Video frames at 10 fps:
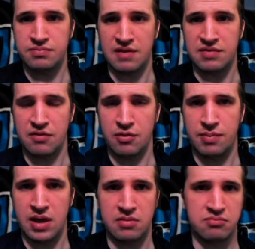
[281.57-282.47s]
They've never
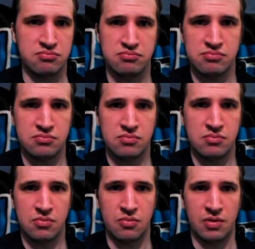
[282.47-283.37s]
been
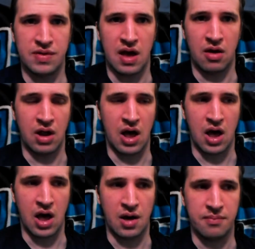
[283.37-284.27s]

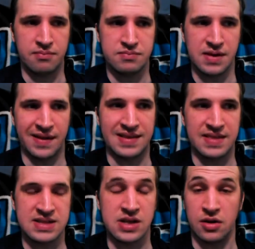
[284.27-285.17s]
without. So
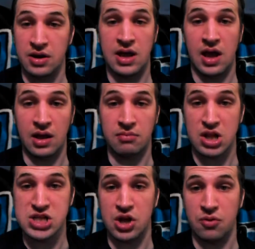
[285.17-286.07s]
that's a good king.
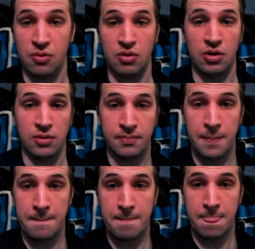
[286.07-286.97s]
That's a good ruler.
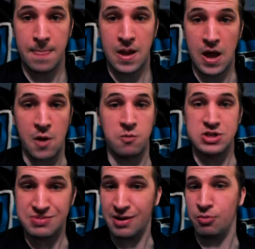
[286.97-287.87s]
I
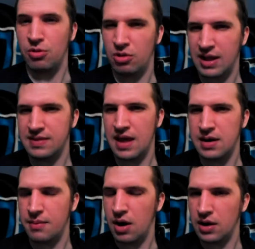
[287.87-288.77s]
wish we had a ruler like that
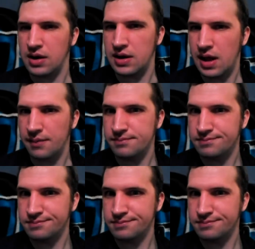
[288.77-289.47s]
in America today.